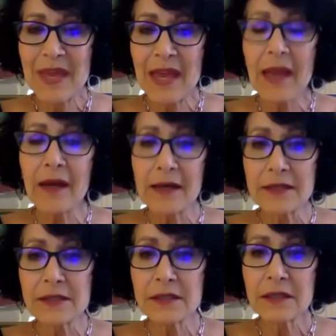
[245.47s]

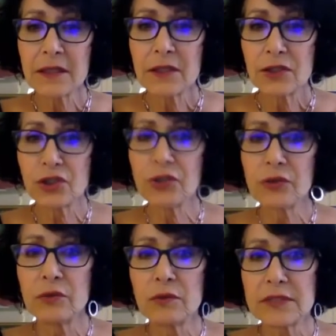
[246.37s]
And
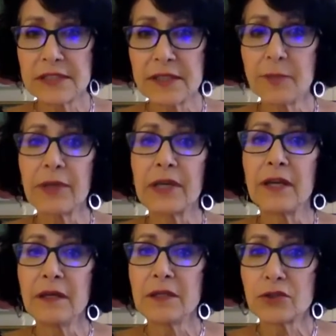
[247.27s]
to simply